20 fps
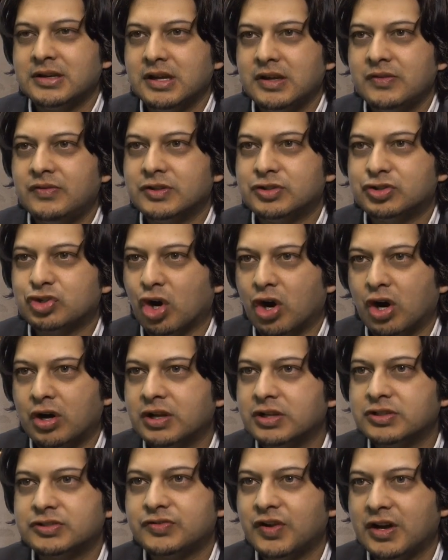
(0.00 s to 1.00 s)
if it's
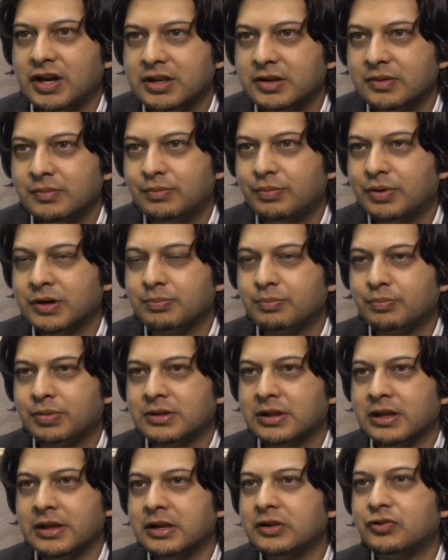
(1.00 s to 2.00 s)
gone, it's fine, but
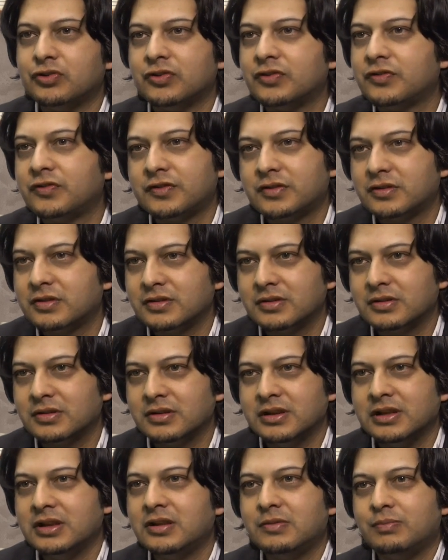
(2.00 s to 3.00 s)
let
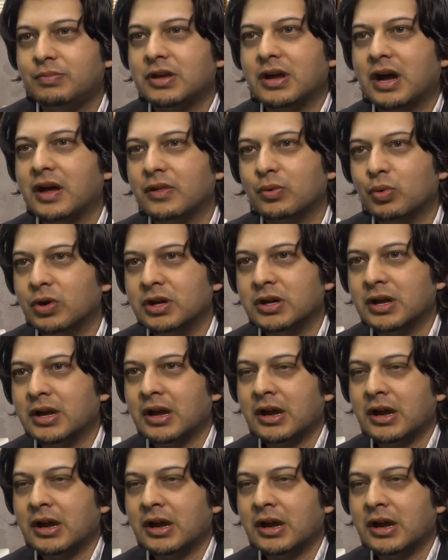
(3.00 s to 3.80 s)
it be either way?